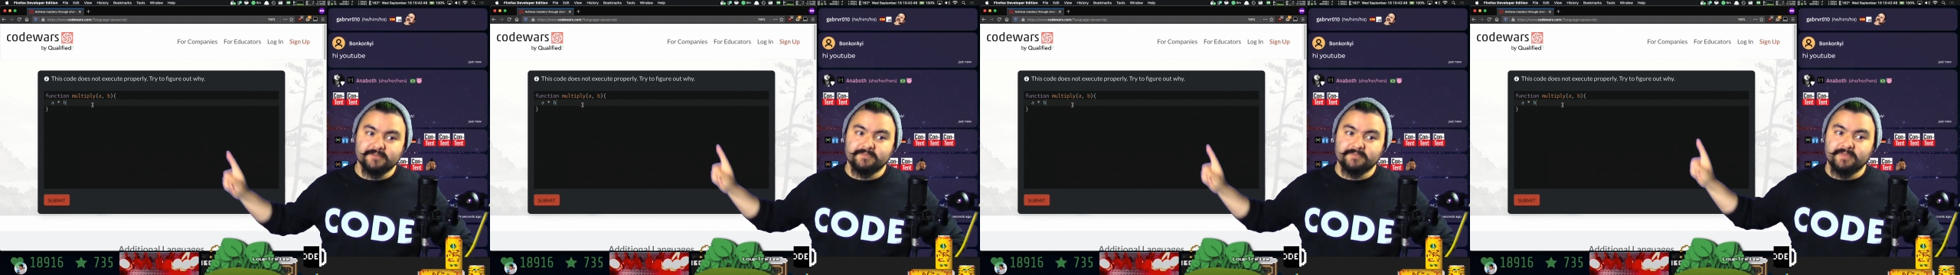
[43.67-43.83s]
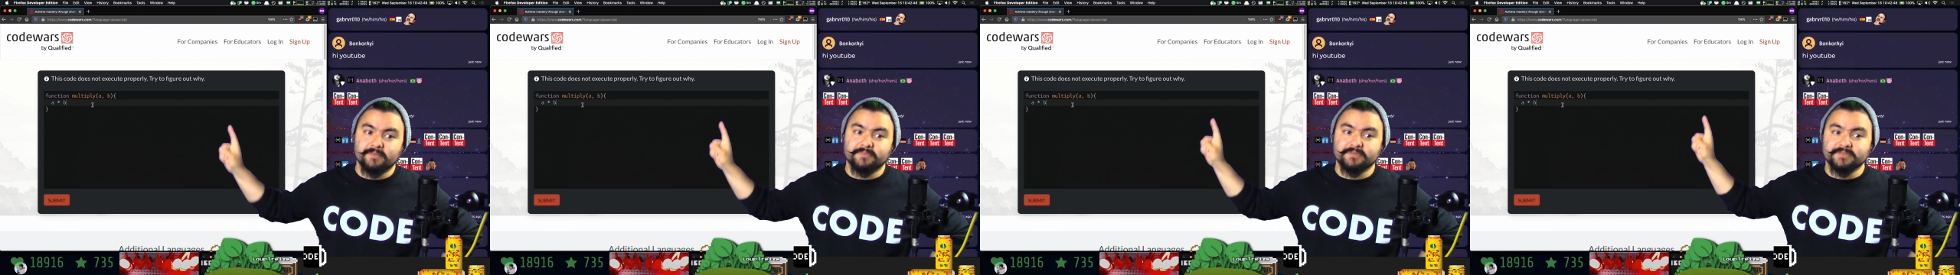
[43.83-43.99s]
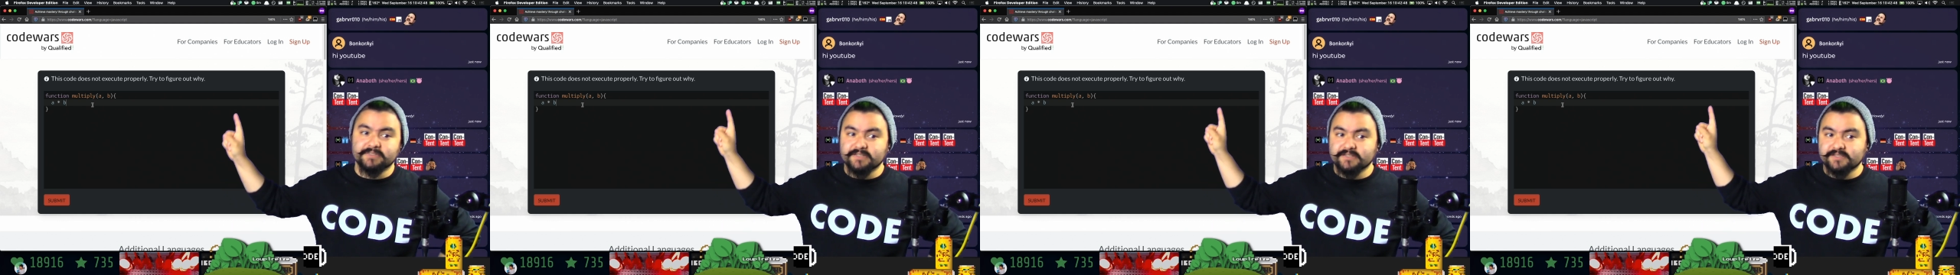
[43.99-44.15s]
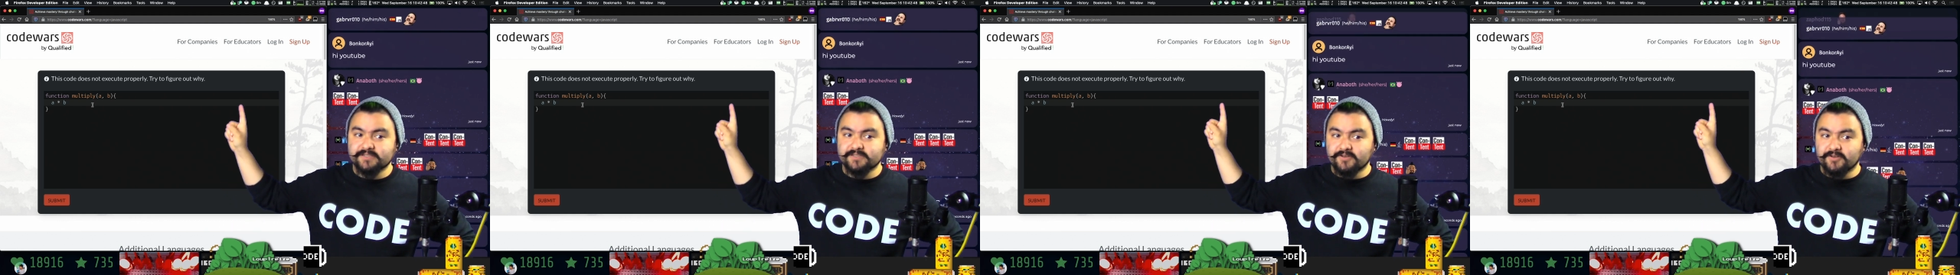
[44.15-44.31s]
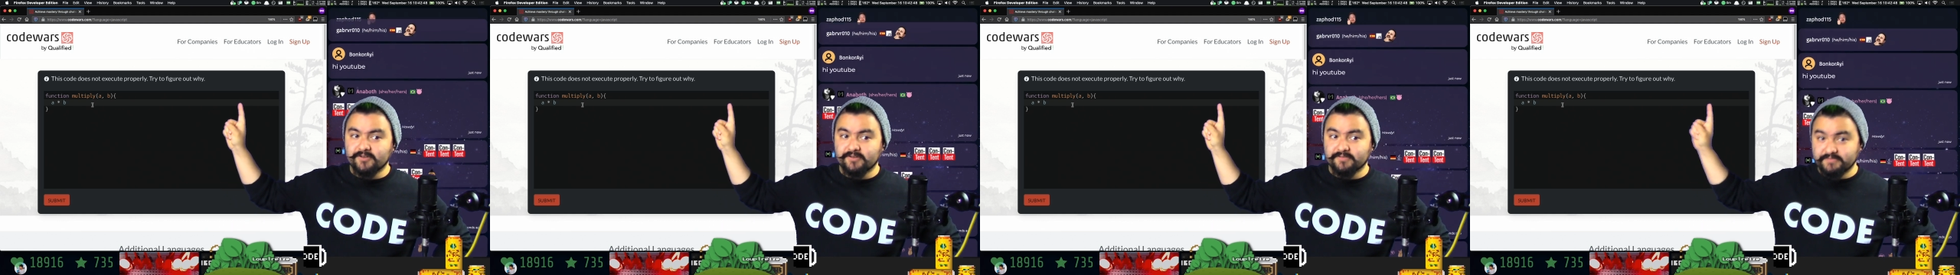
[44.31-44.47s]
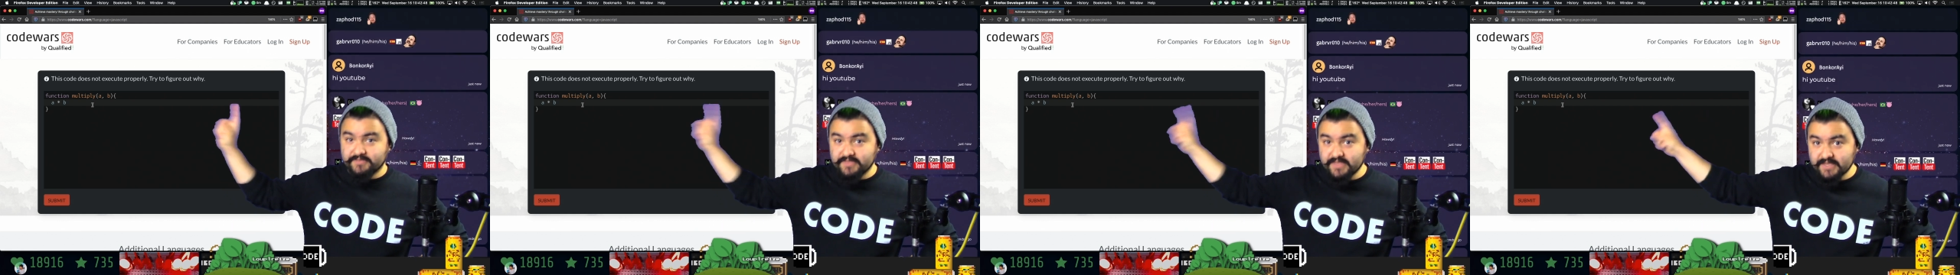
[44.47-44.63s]
to be able to
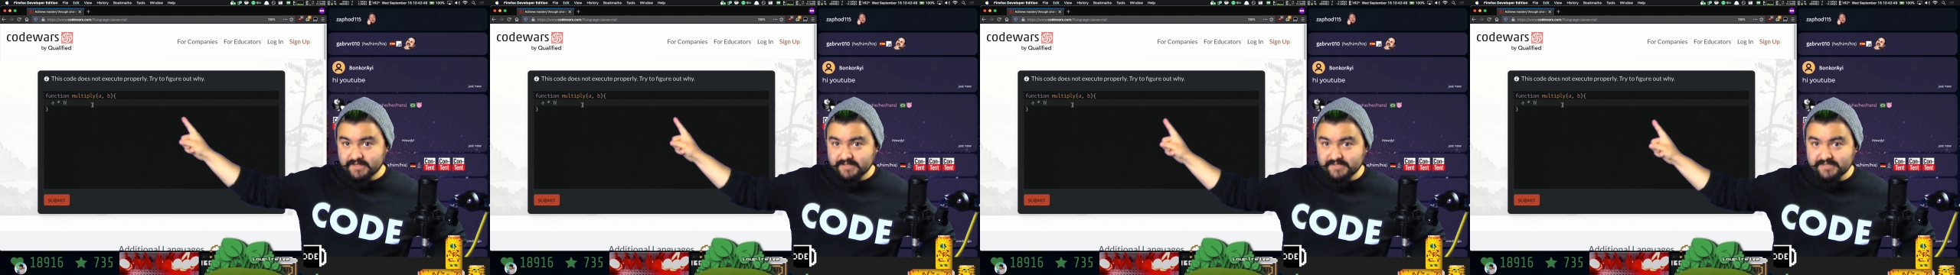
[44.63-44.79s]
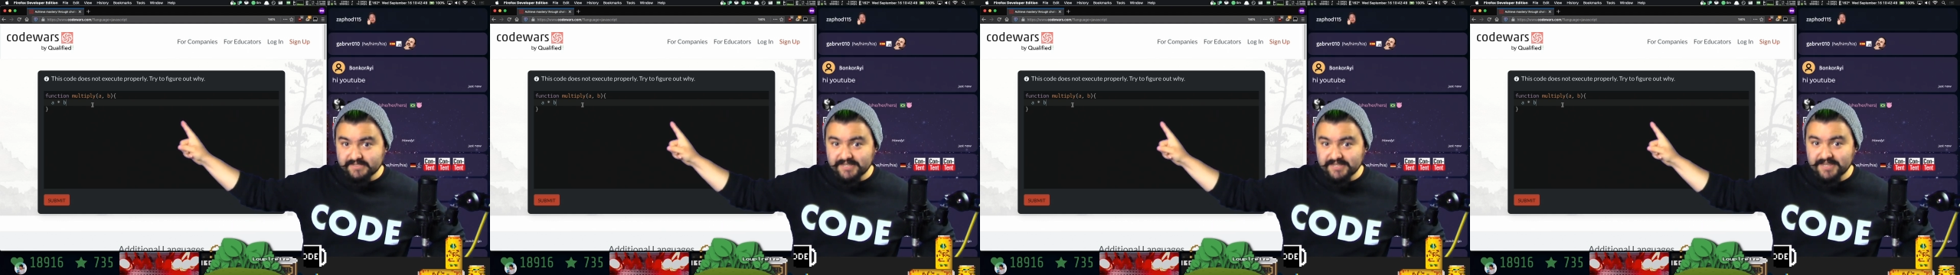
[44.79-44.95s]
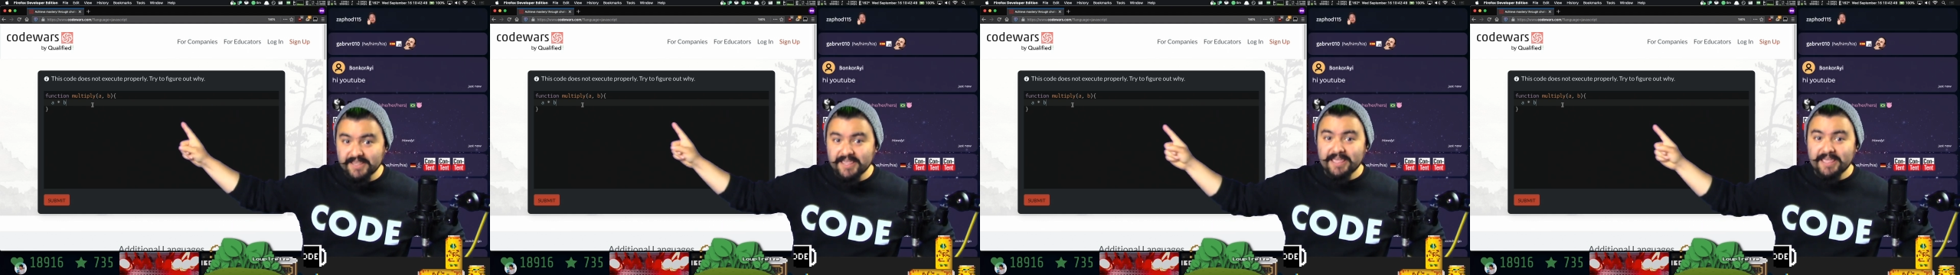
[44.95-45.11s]
solve this